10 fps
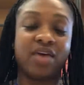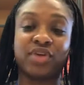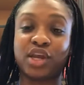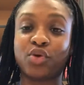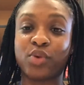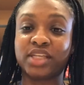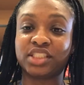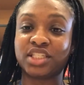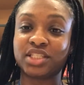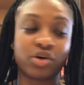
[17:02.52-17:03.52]
any
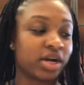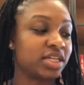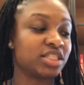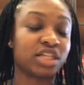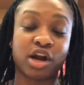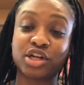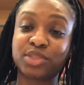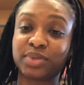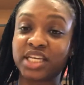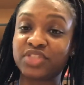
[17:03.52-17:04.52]
questions or
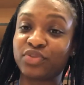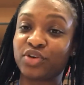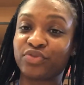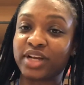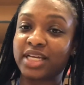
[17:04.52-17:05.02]
concerns, please feel free to